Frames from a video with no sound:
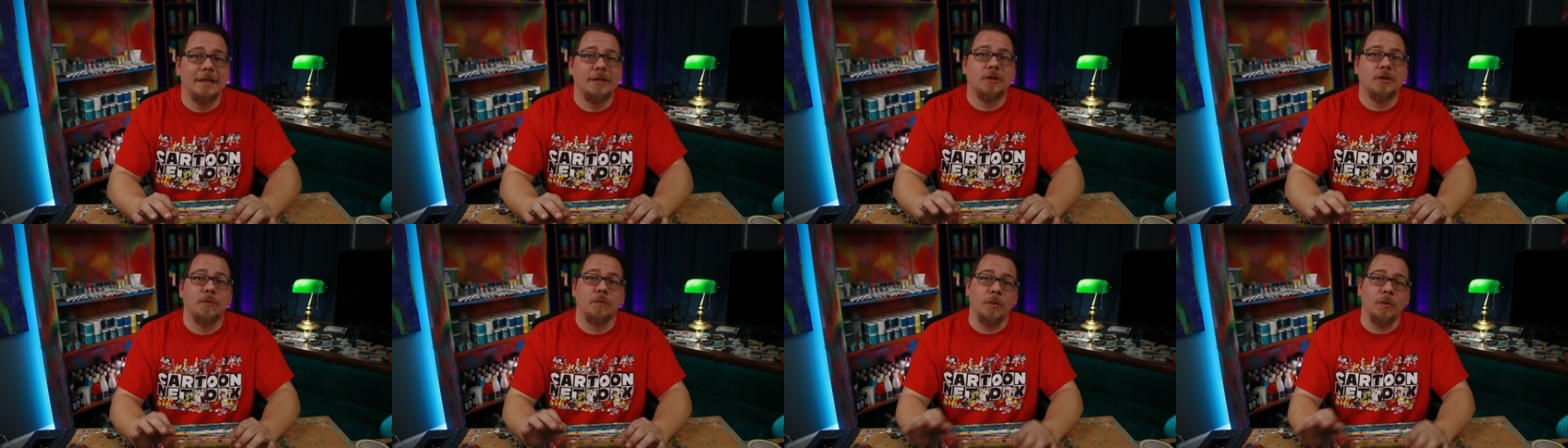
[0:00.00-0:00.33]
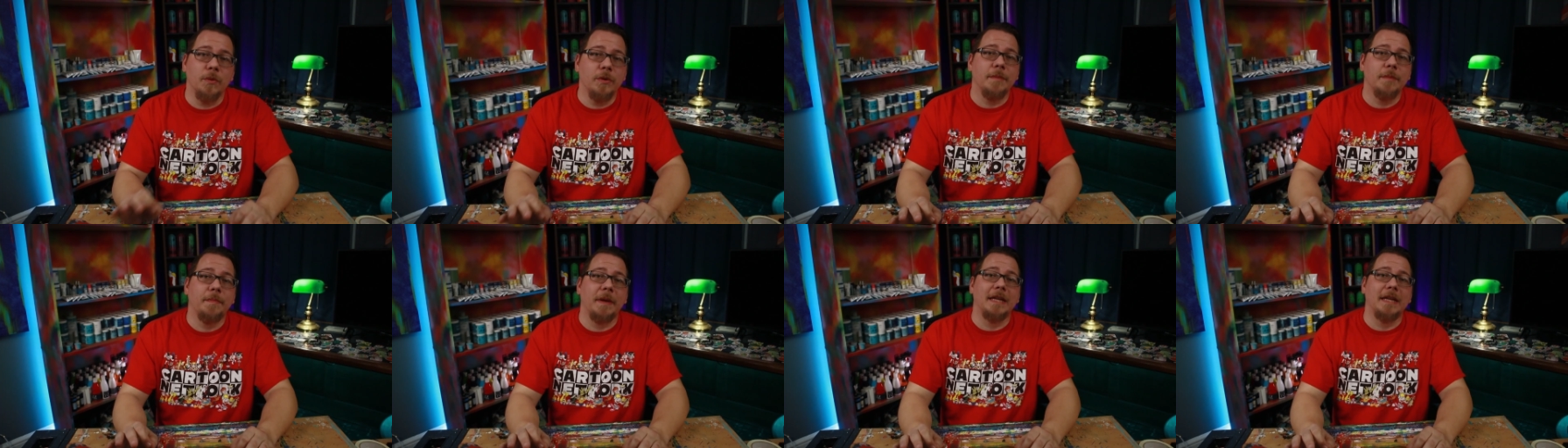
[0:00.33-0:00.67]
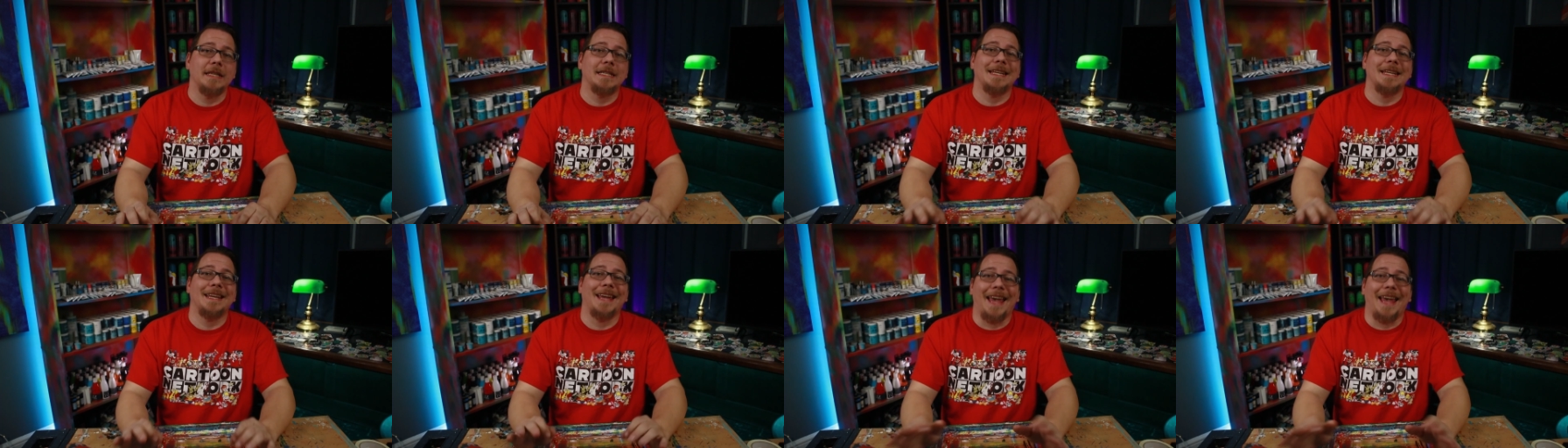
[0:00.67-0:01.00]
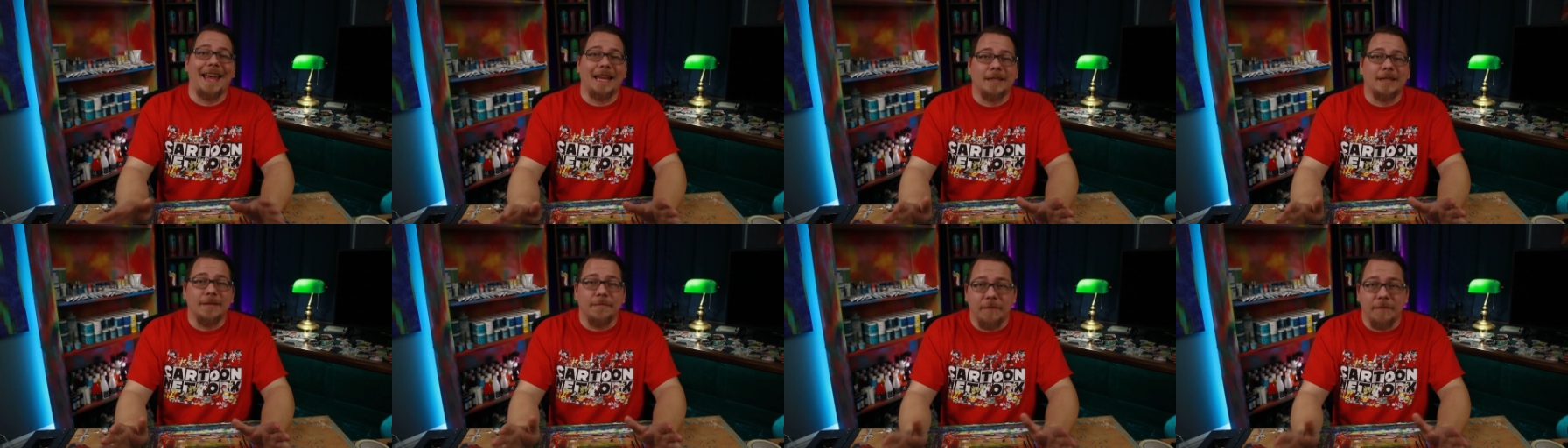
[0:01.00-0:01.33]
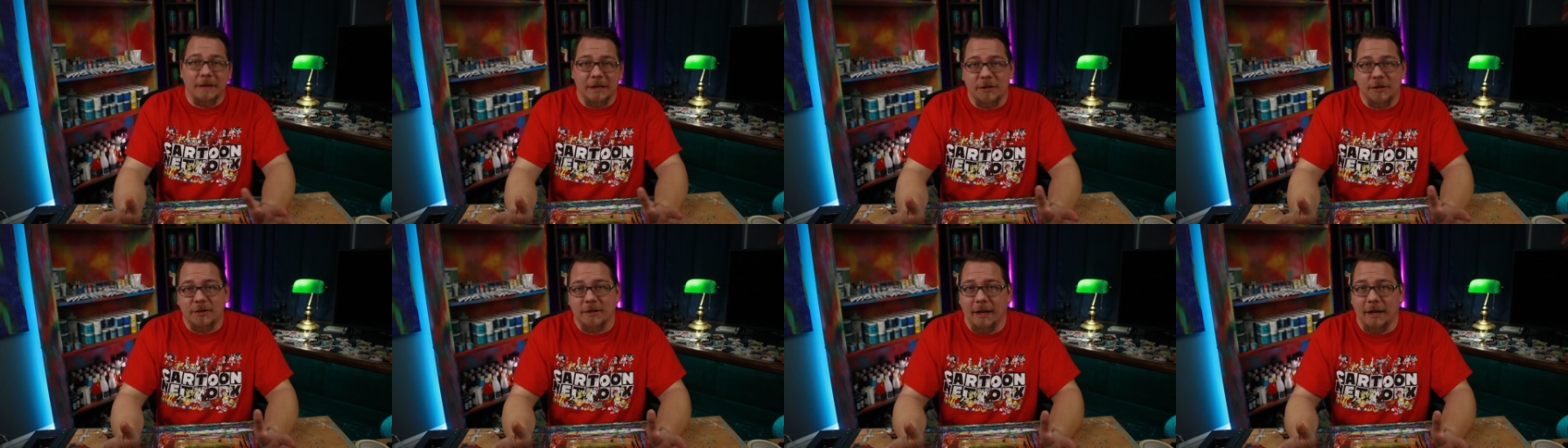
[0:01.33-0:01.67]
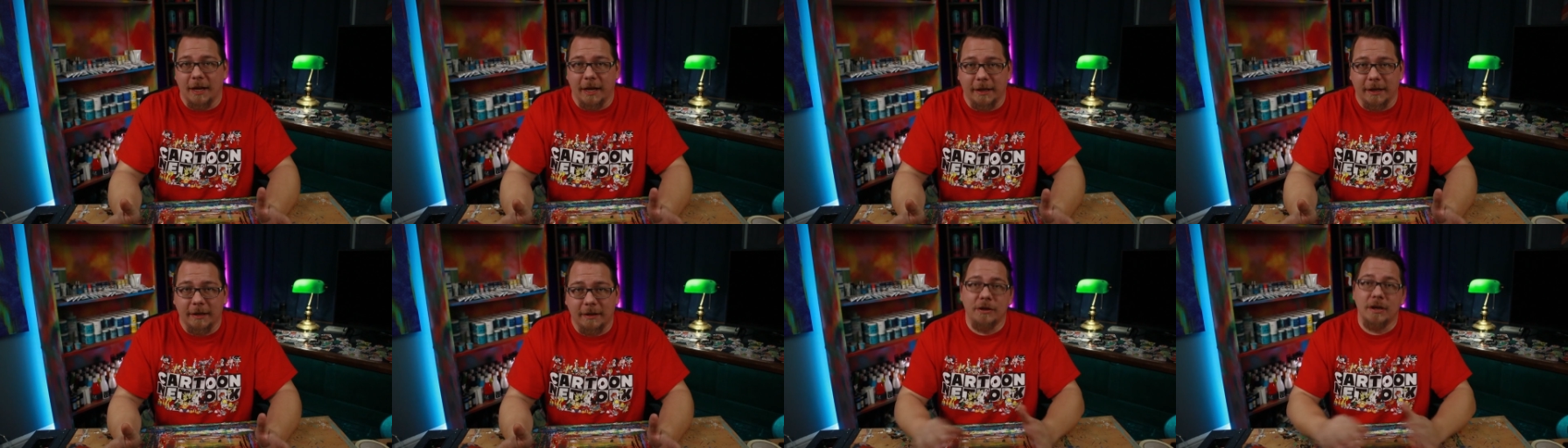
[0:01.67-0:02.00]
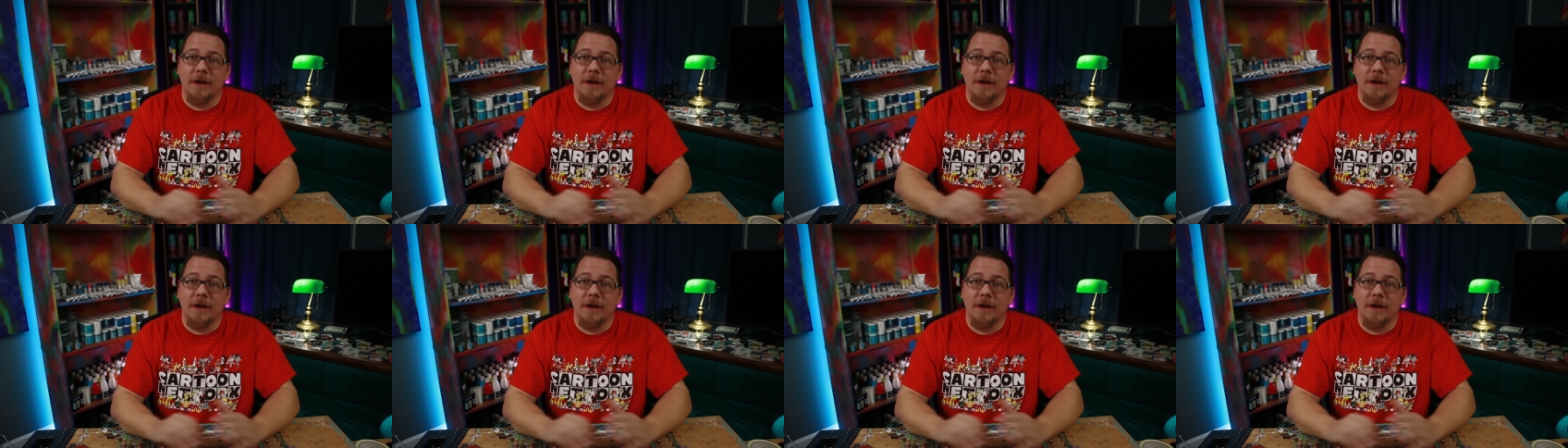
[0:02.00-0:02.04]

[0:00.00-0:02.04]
it is to ruin a painting at the finish line.